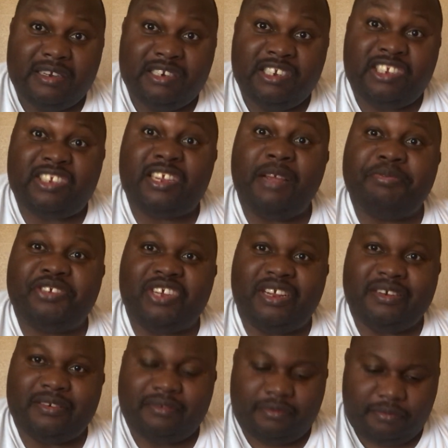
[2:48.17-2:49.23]

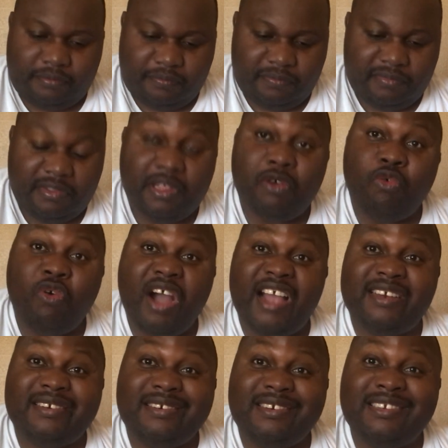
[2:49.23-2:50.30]
deception, the
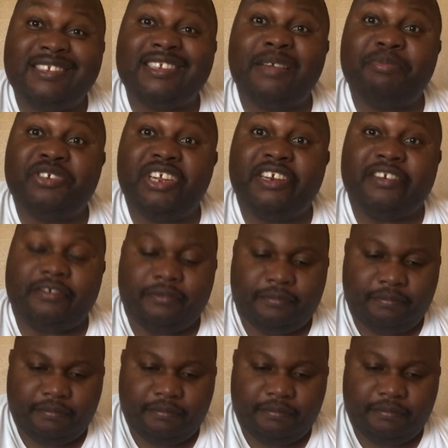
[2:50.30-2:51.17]
white deception,